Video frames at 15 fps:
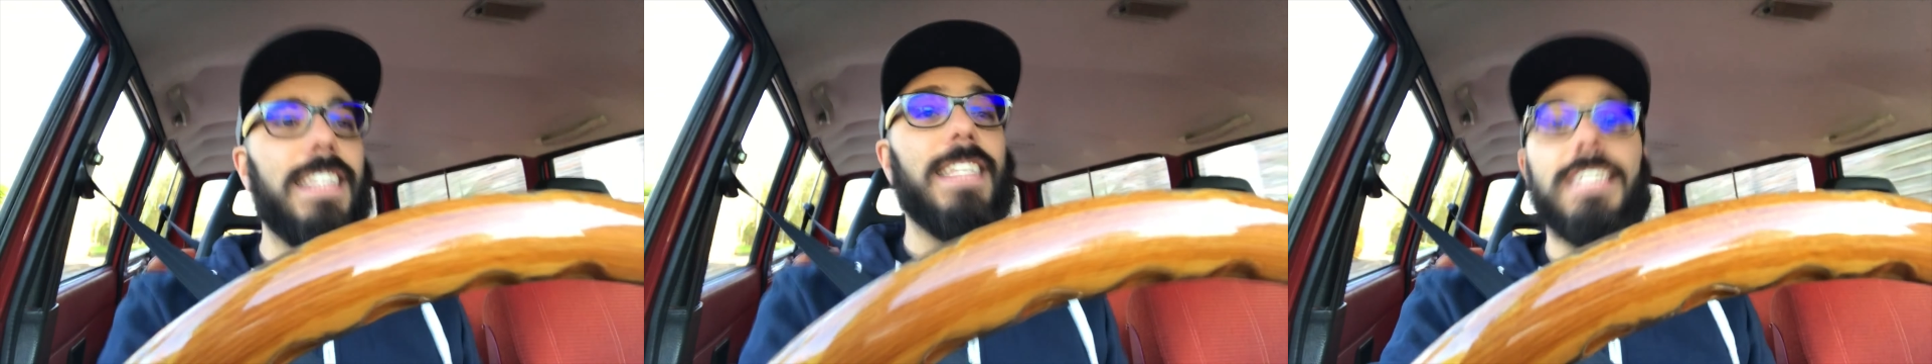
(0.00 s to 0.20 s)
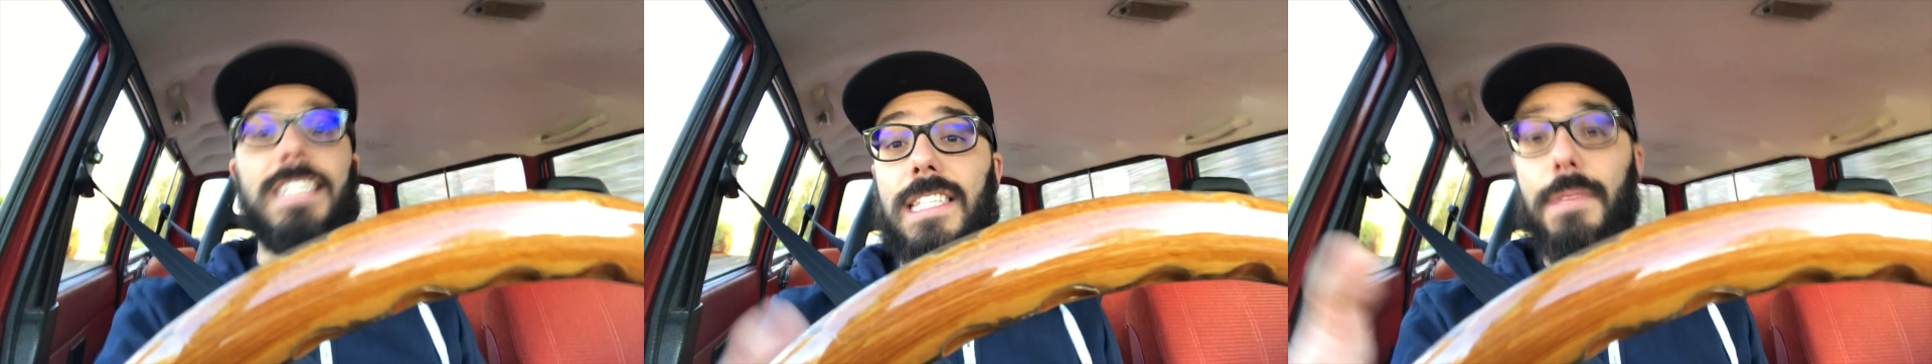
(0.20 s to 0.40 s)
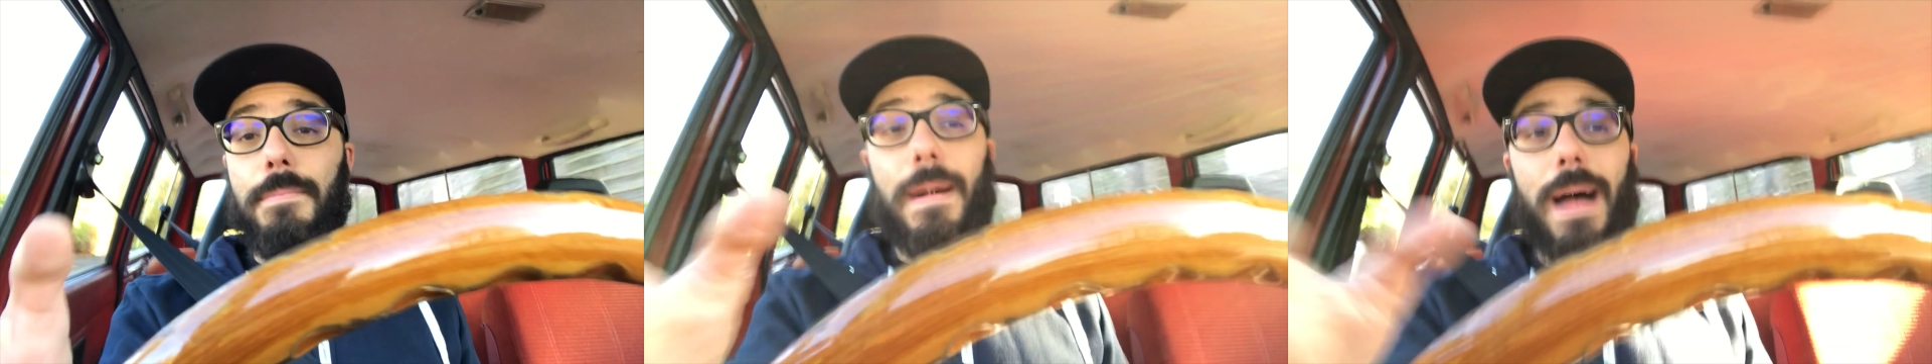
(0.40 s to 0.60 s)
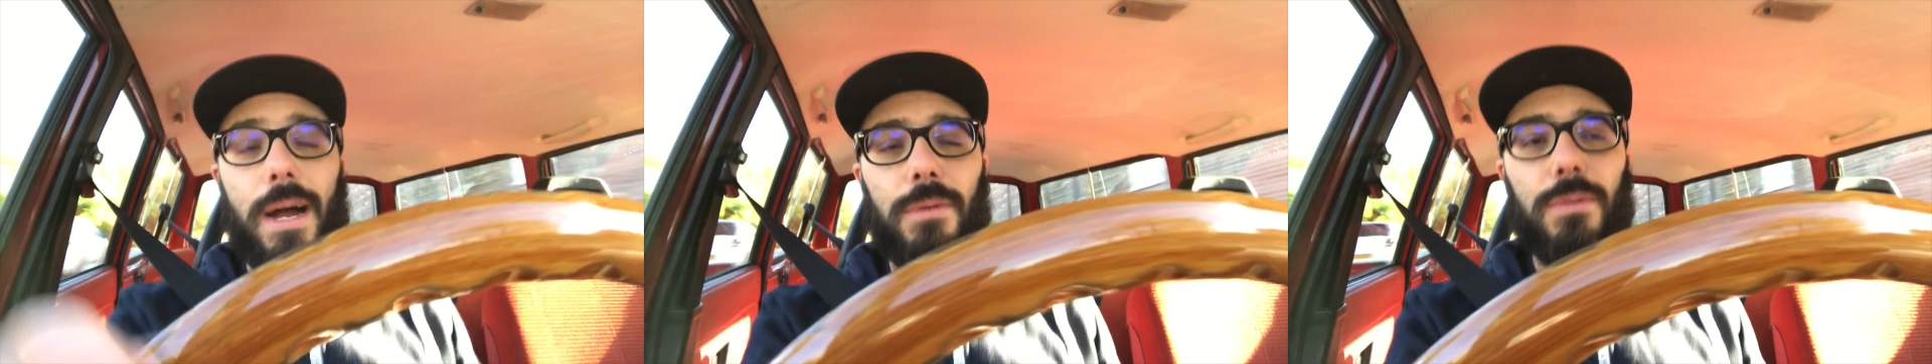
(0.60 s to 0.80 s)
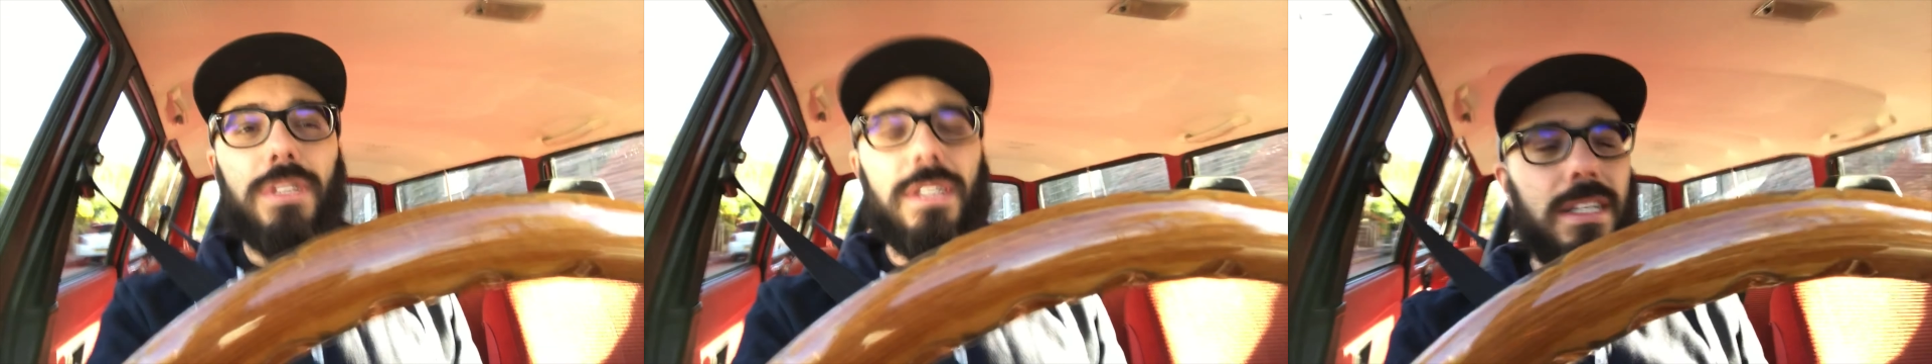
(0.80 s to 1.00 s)
this is the
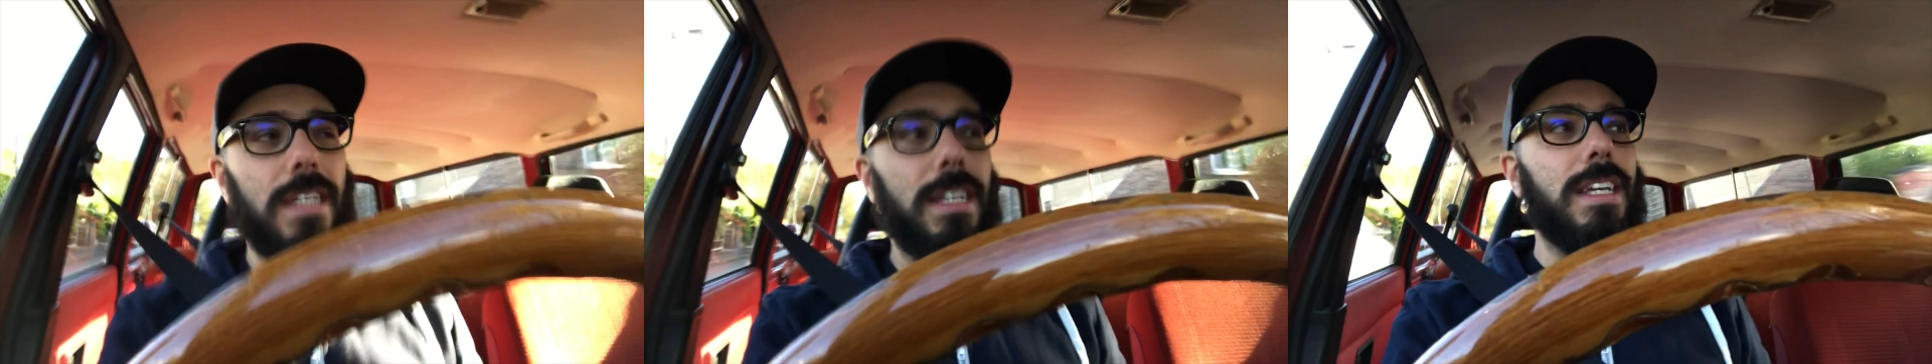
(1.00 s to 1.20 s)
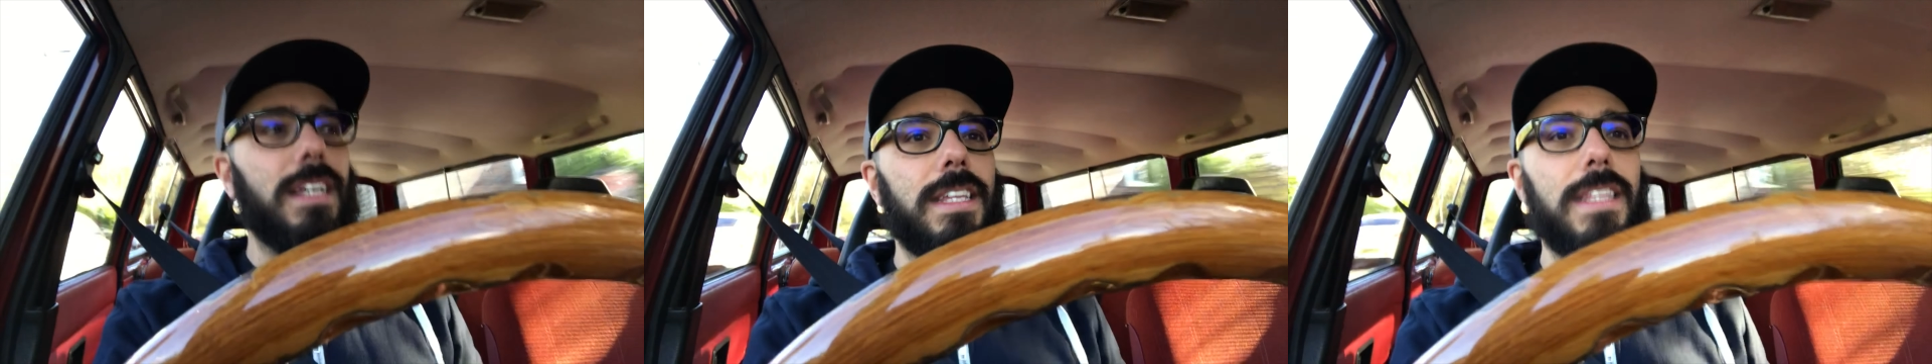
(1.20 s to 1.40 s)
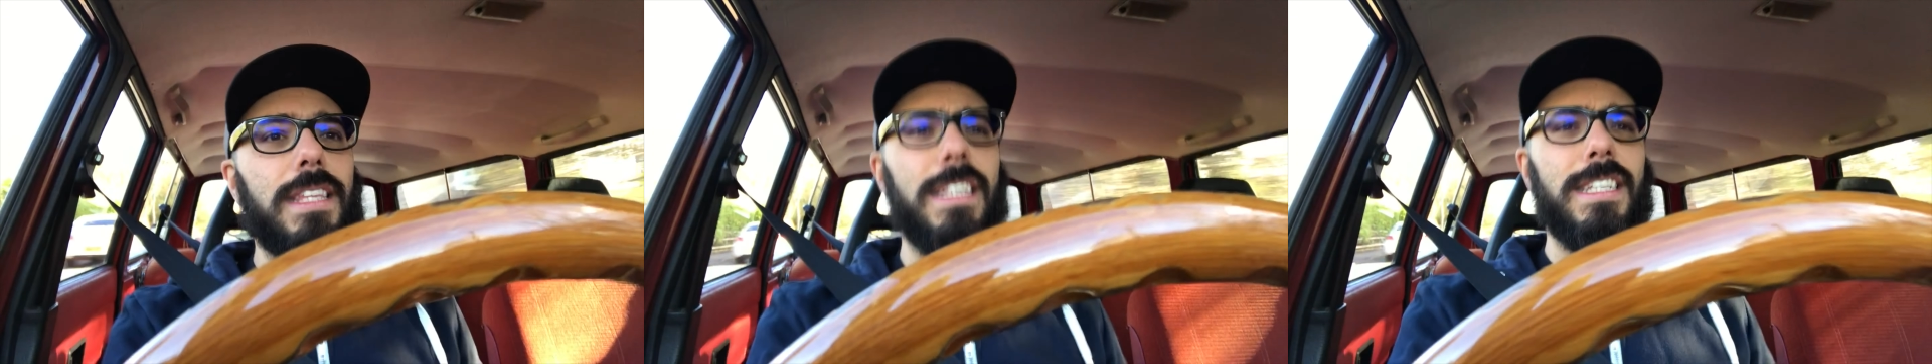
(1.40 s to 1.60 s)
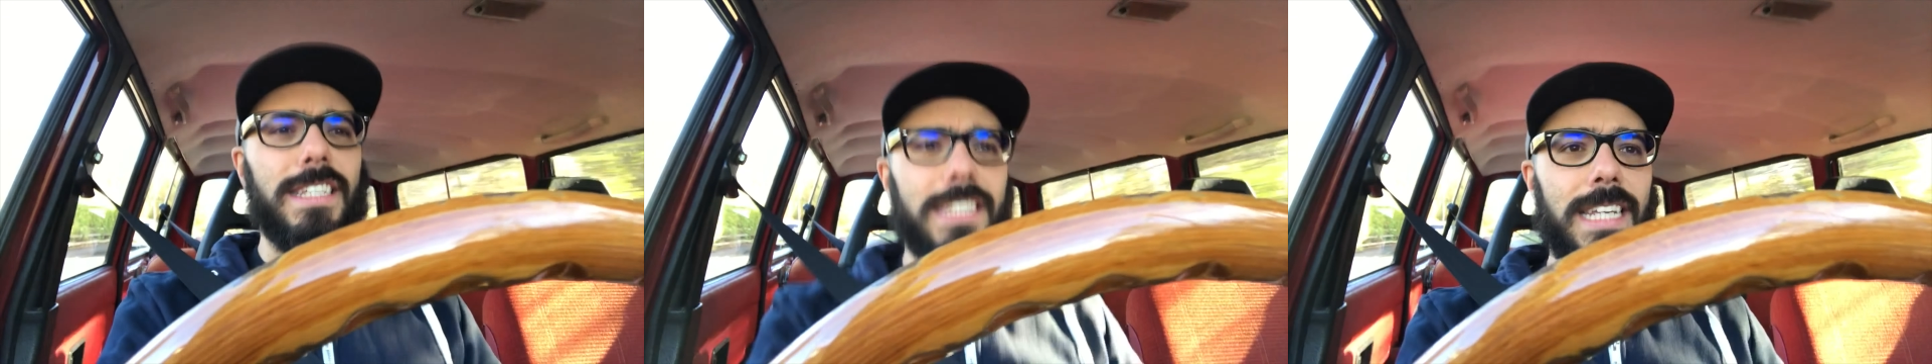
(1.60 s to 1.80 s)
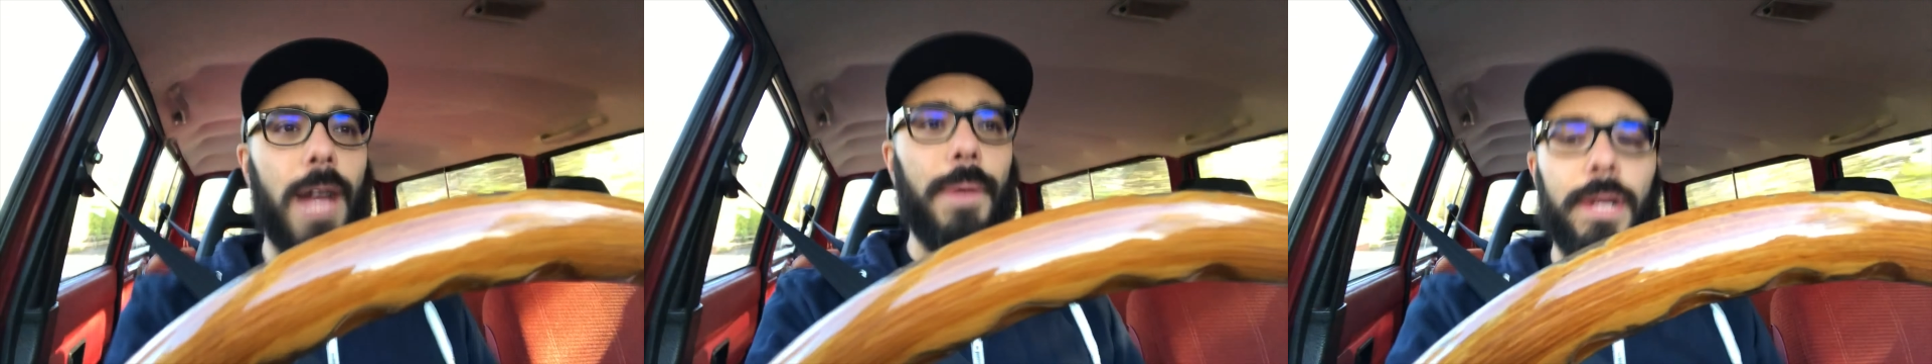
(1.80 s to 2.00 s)
mount, this
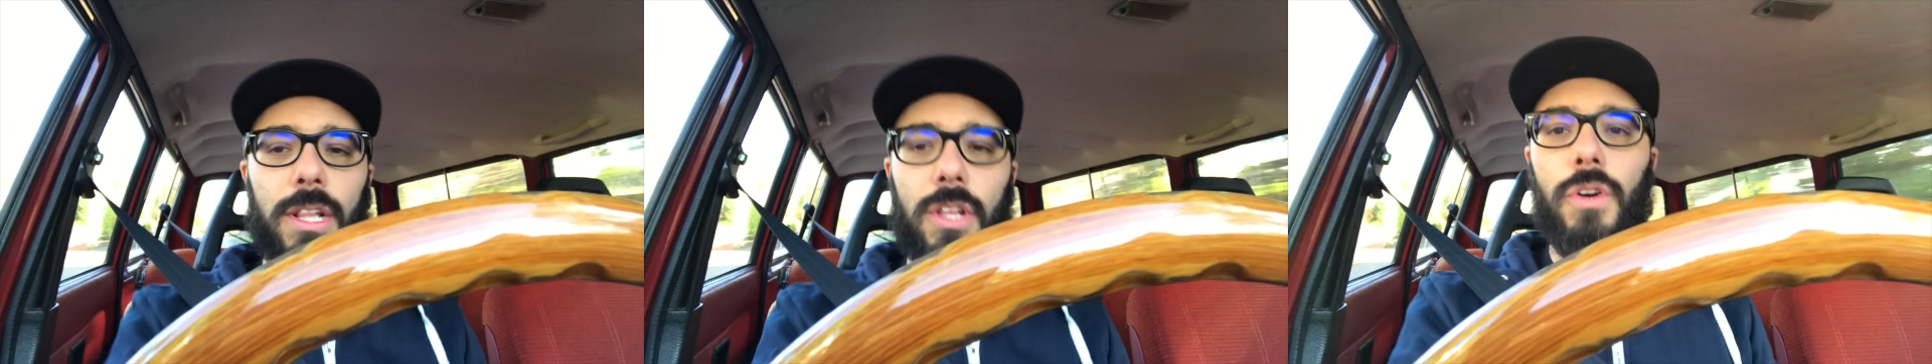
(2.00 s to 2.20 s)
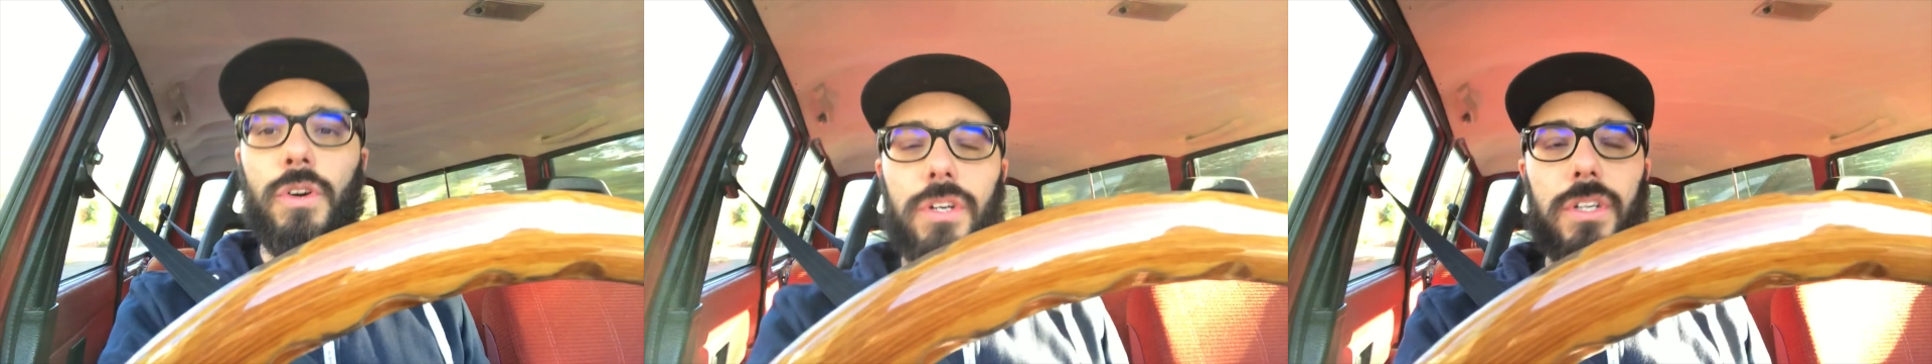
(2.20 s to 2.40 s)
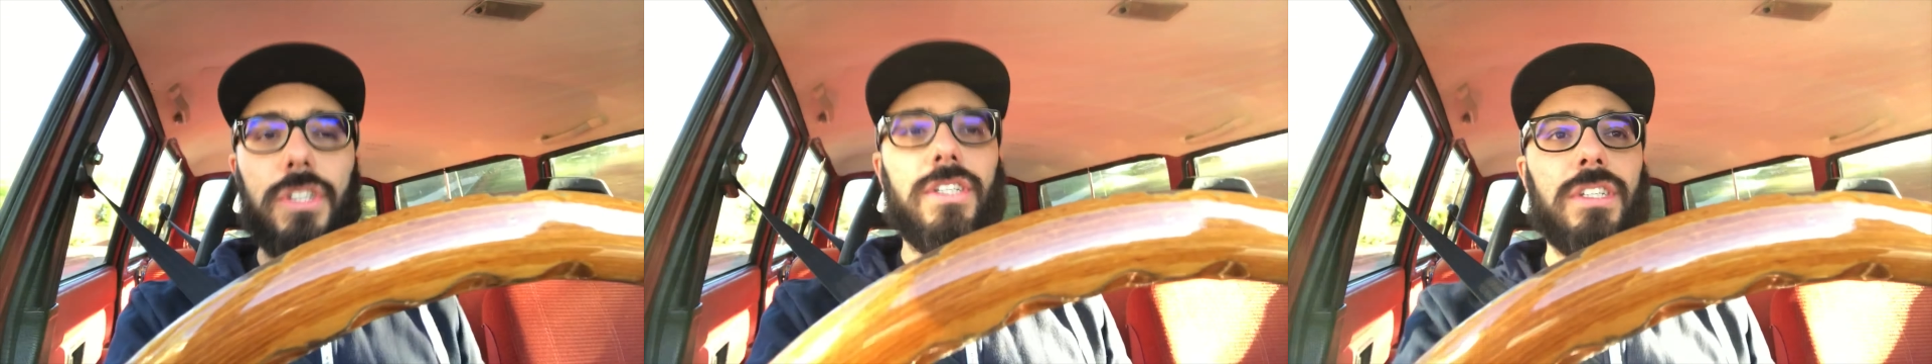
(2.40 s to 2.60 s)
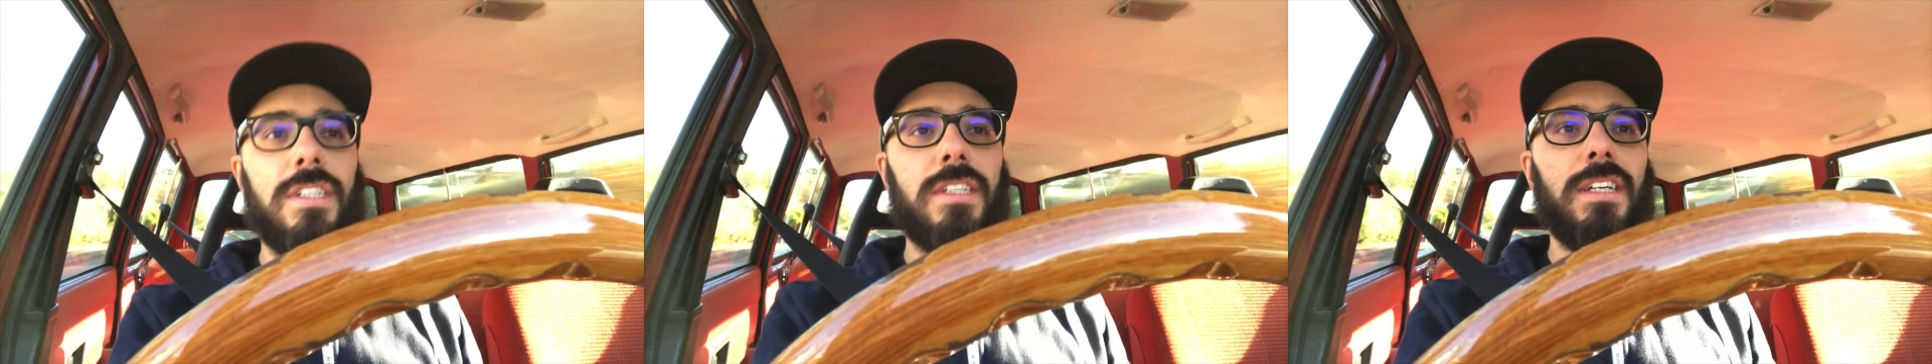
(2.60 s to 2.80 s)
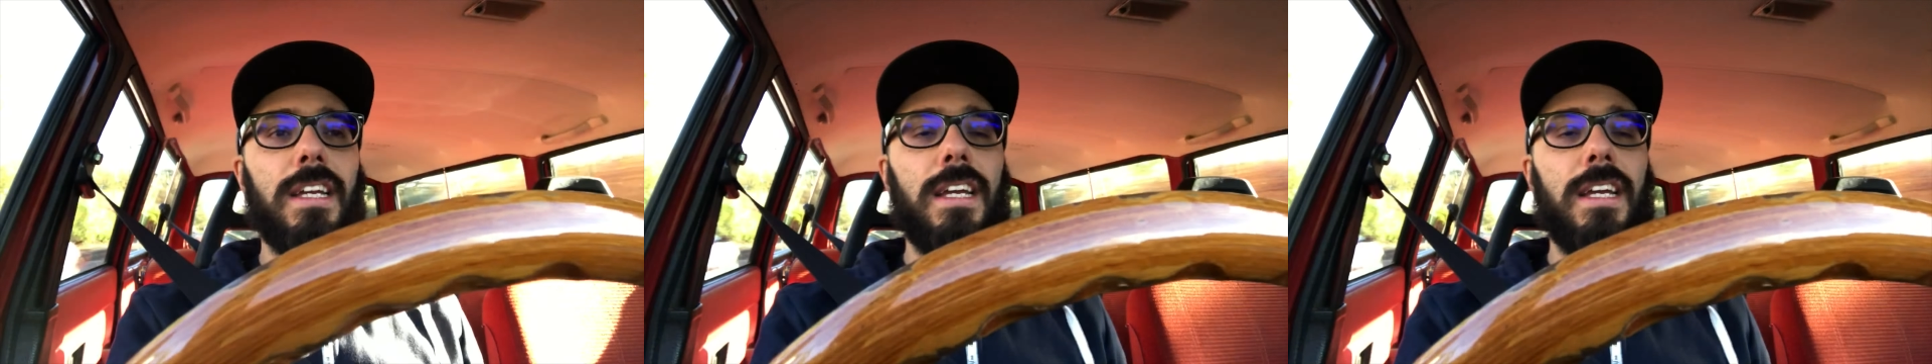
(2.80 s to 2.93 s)
is how it looks,